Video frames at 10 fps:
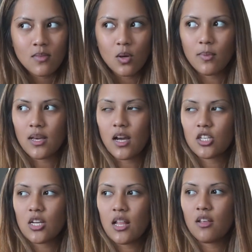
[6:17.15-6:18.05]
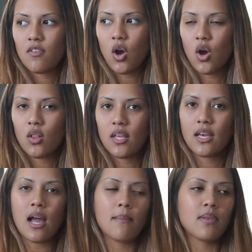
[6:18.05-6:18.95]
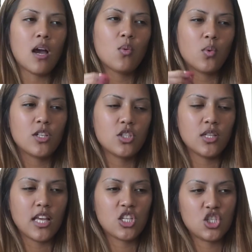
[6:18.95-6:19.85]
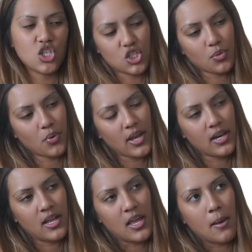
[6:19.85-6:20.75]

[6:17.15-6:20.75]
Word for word: Oh my gosh, I love it all. Like I'm not one to like gingerbread,